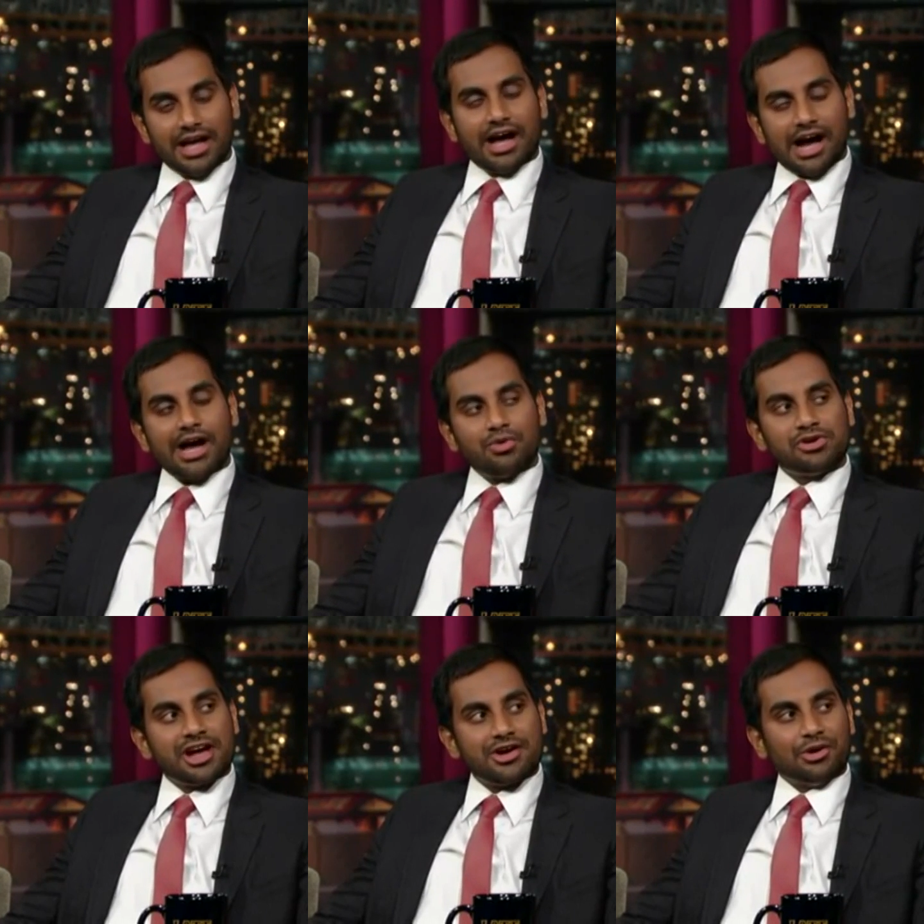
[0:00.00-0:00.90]
I will
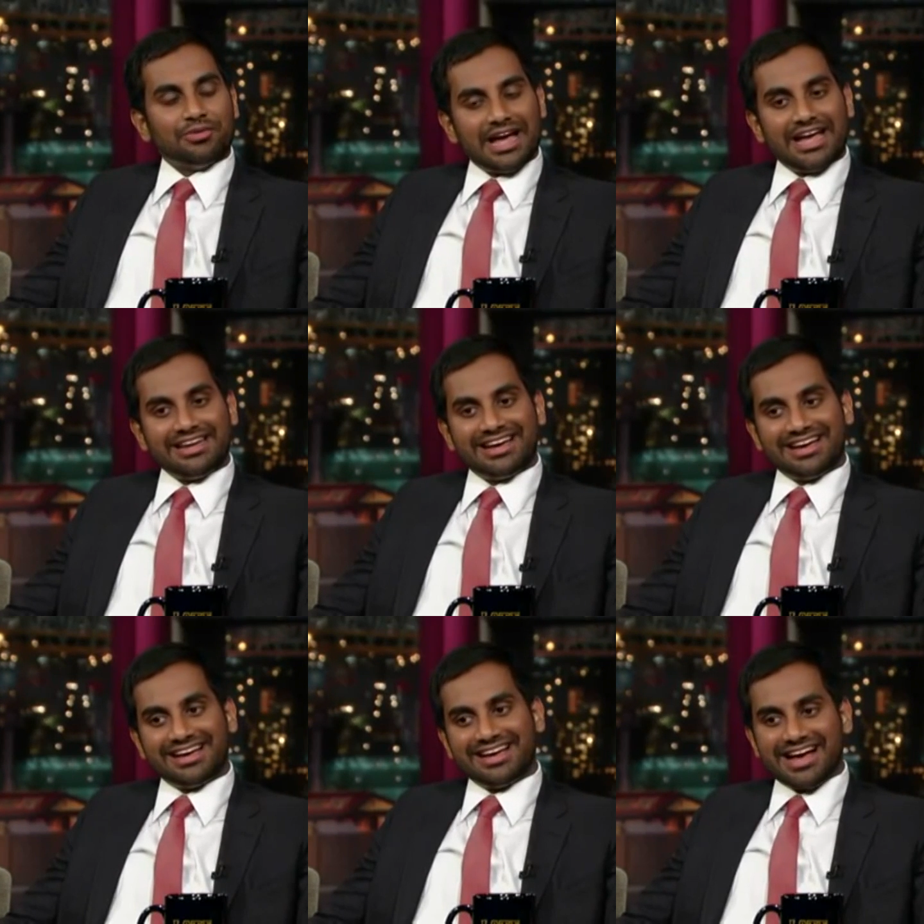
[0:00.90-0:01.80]
go. And
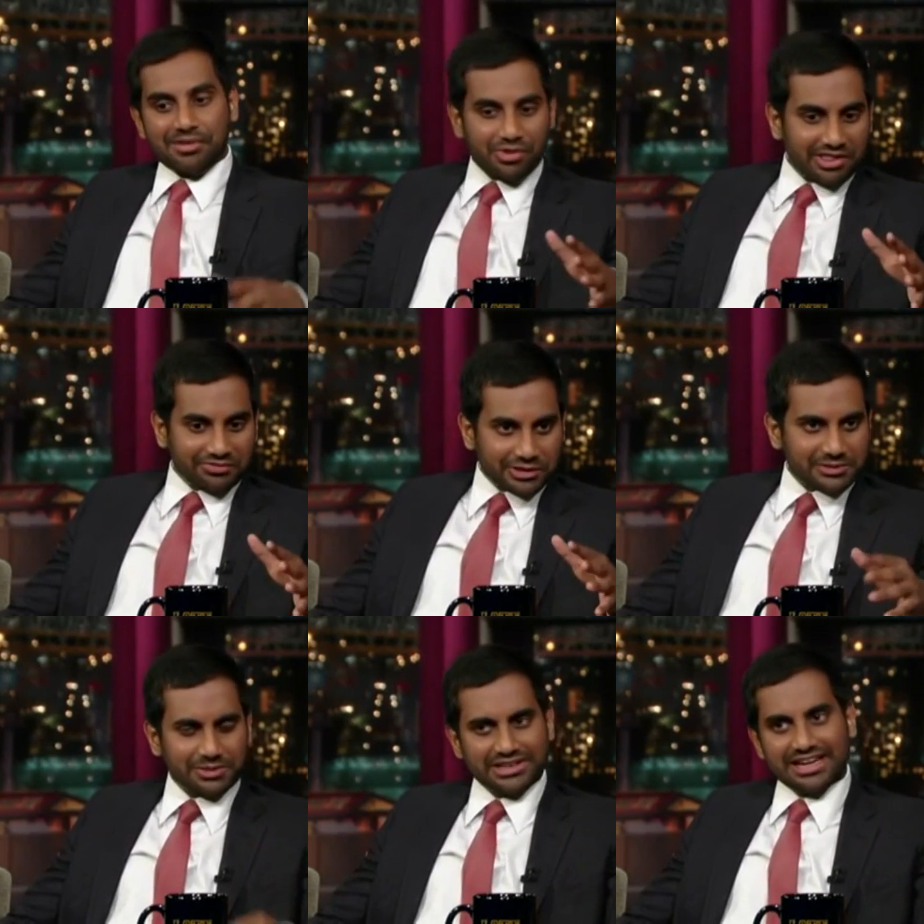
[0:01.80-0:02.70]
I'm one of the first
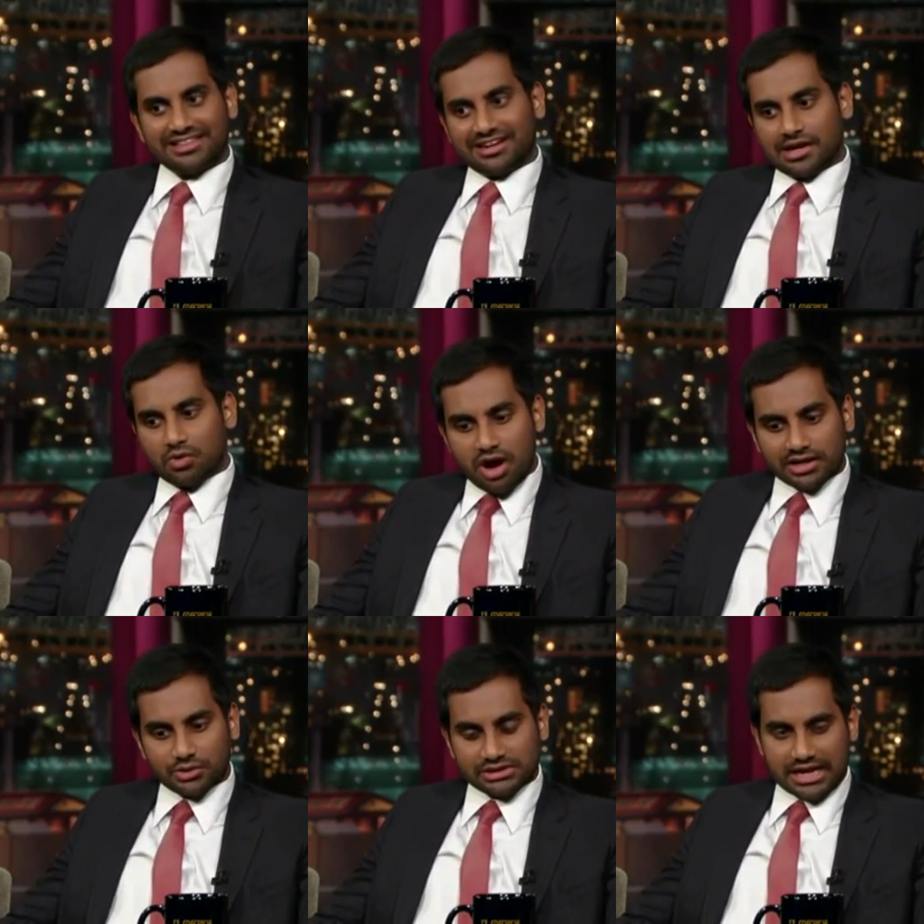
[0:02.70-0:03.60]
people to get there, and I walk
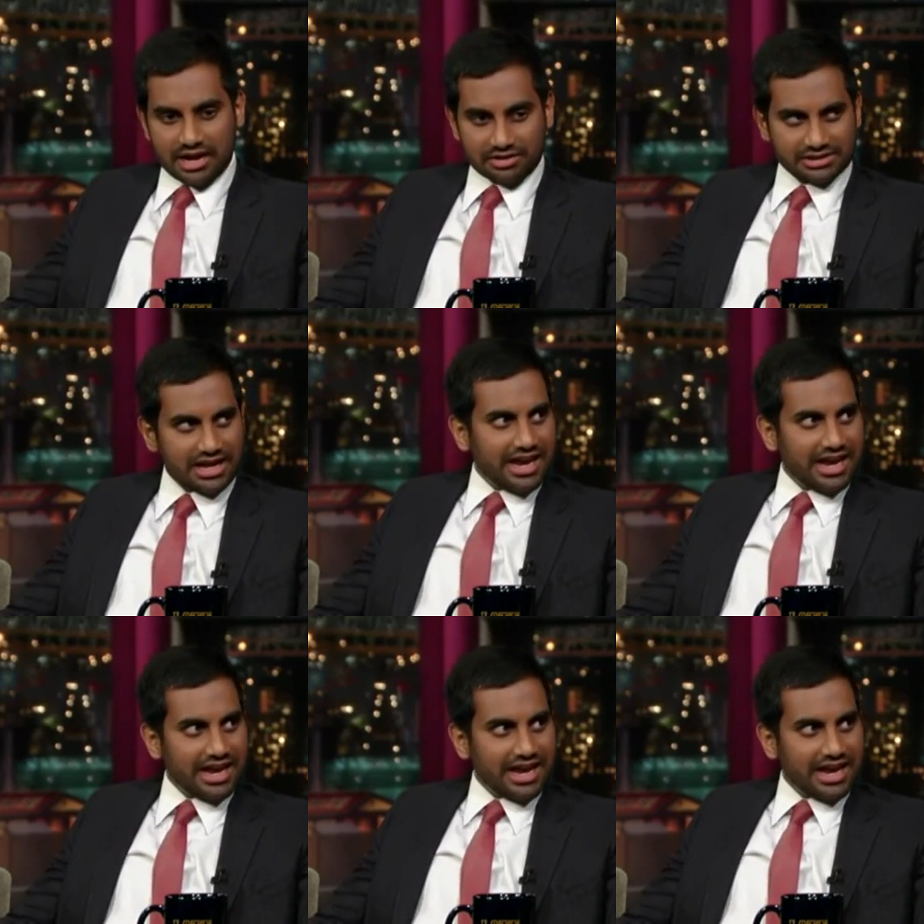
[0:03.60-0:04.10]
into his house,